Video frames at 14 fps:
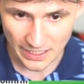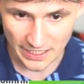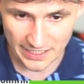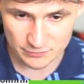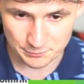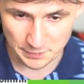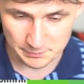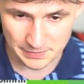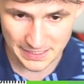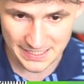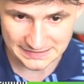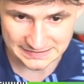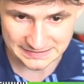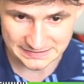I have been
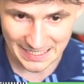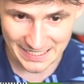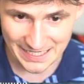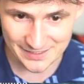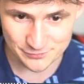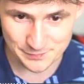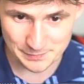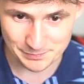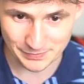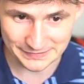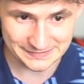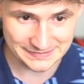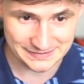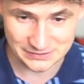blessed. I have been
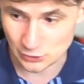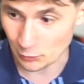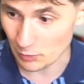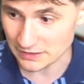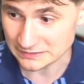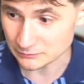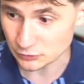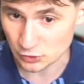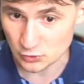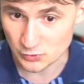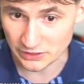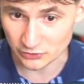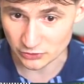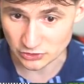blessed. This is so awesome. So you
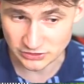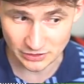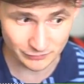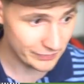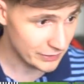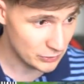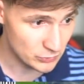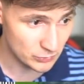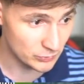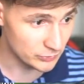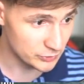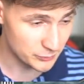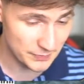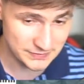kill yourself and then you
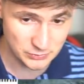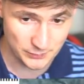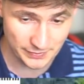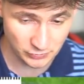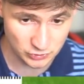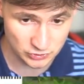you resurrect